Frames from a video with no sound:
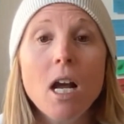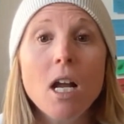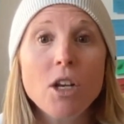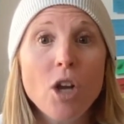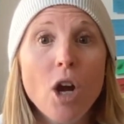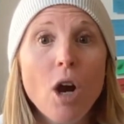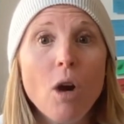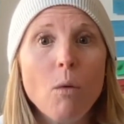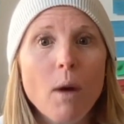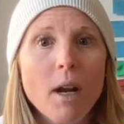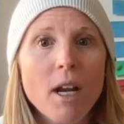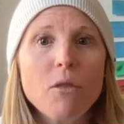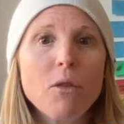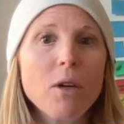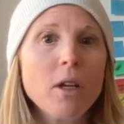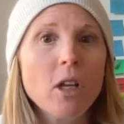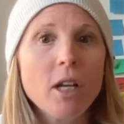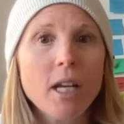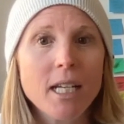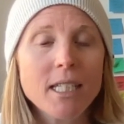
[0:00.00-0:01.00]
No. What if
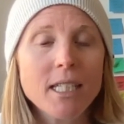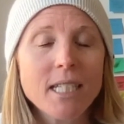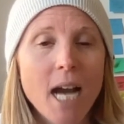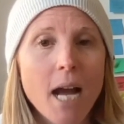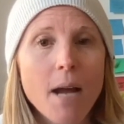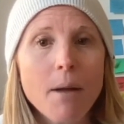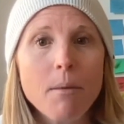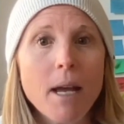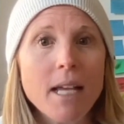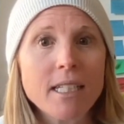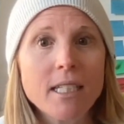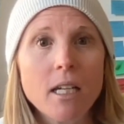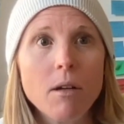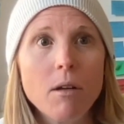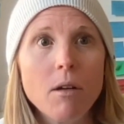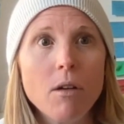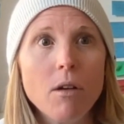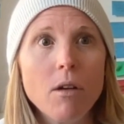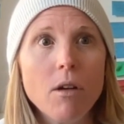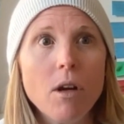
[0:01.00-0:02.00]
we look at time as
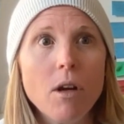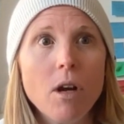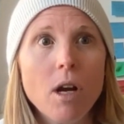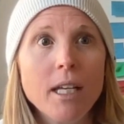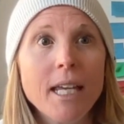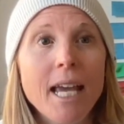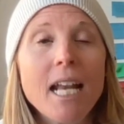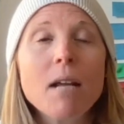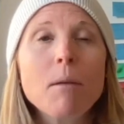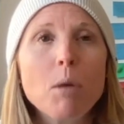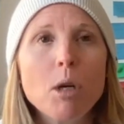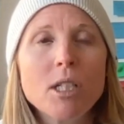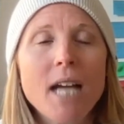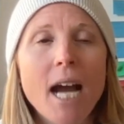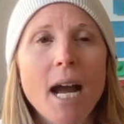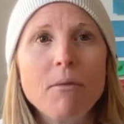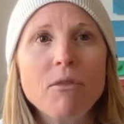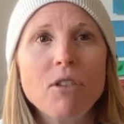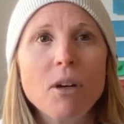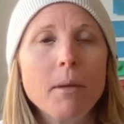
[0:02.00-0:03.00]
getting more
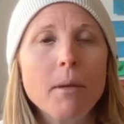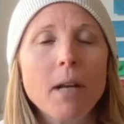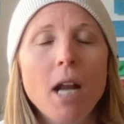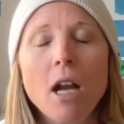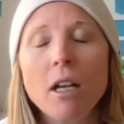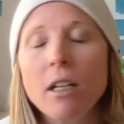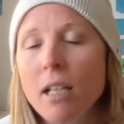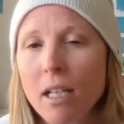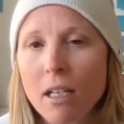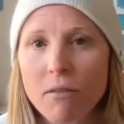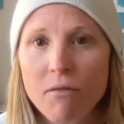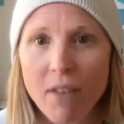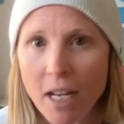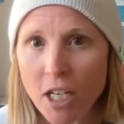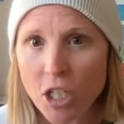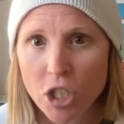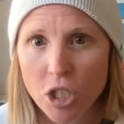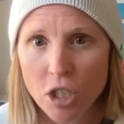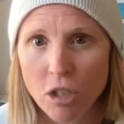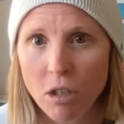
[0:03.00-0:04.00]
time from
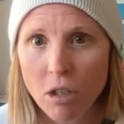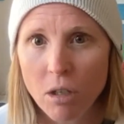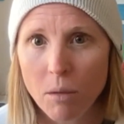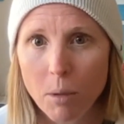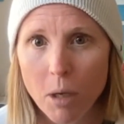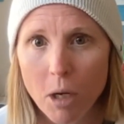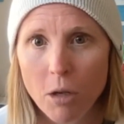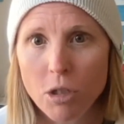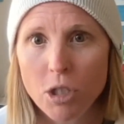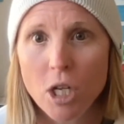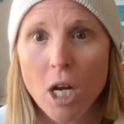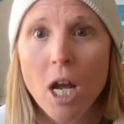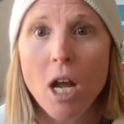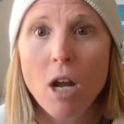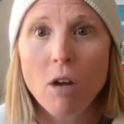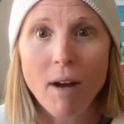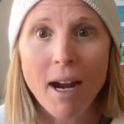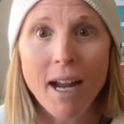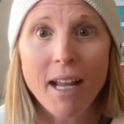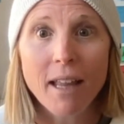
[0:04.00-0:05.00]
unconventional approach,
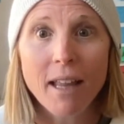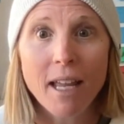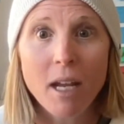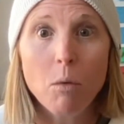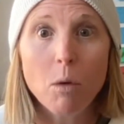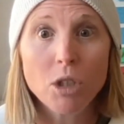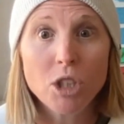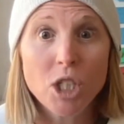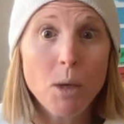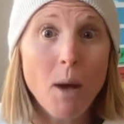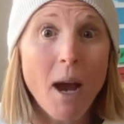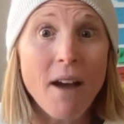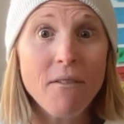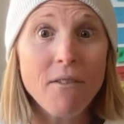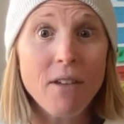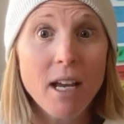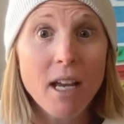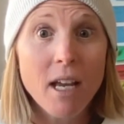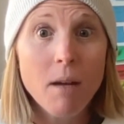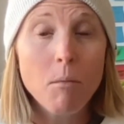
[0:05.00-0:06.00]
right? Like, well, do you have
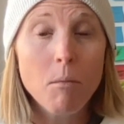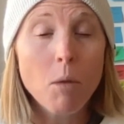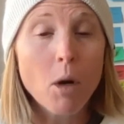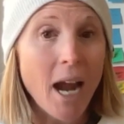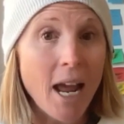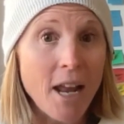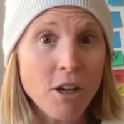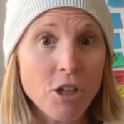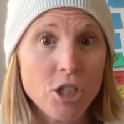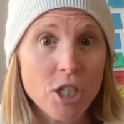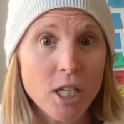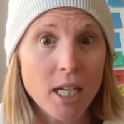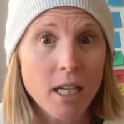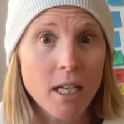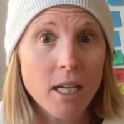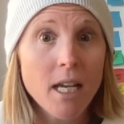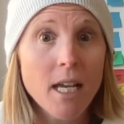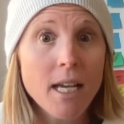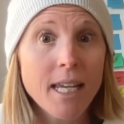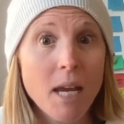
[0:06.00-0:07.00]
more energy?
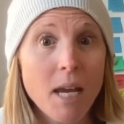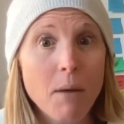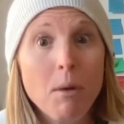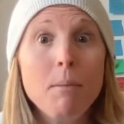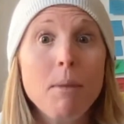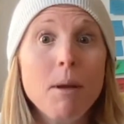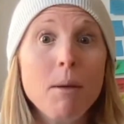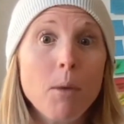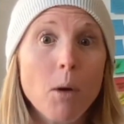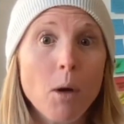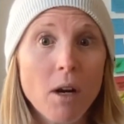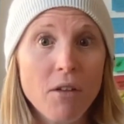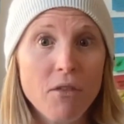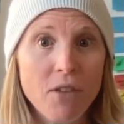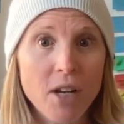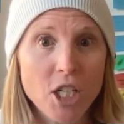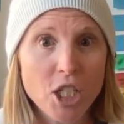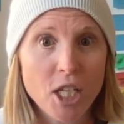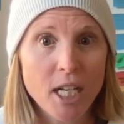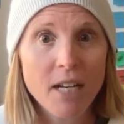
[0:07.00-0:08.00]
Can we be more
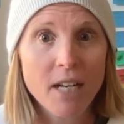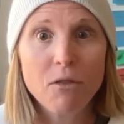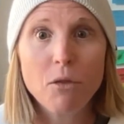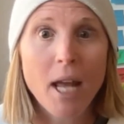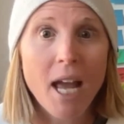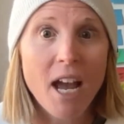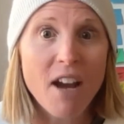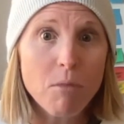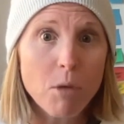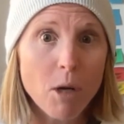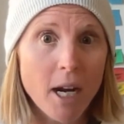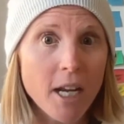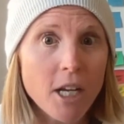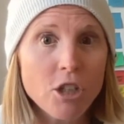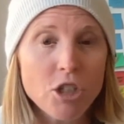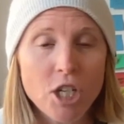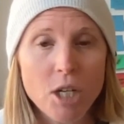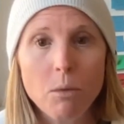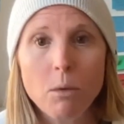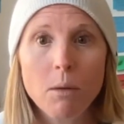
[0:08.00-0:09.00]
efficient? If we have more
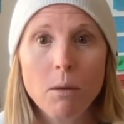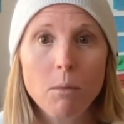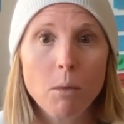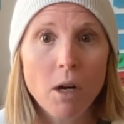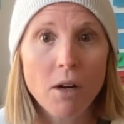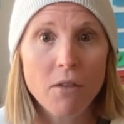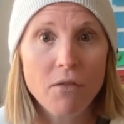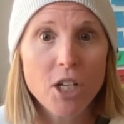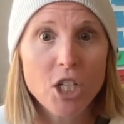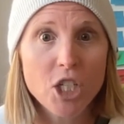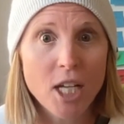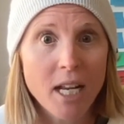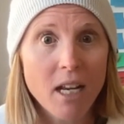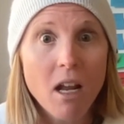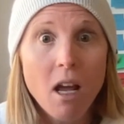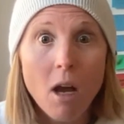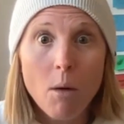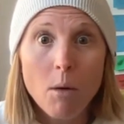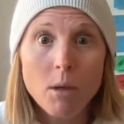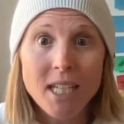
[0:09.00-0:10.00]
energy and we're more efficient,
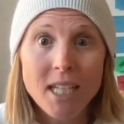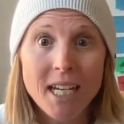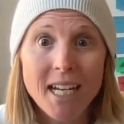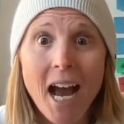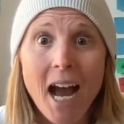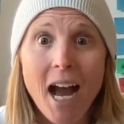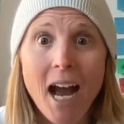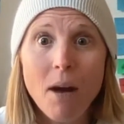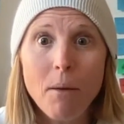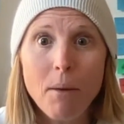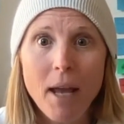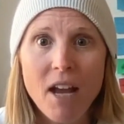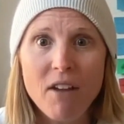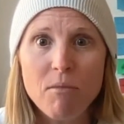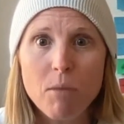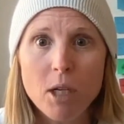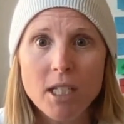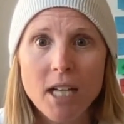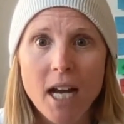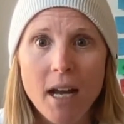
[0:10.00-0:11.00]
ta-da, we
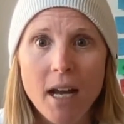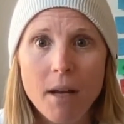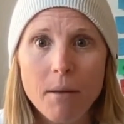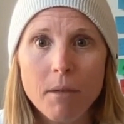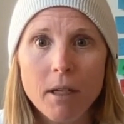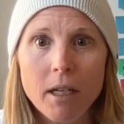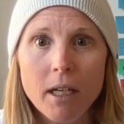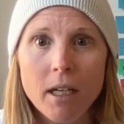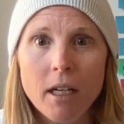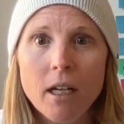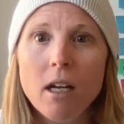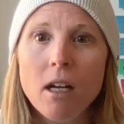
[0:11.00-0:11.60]
have more time,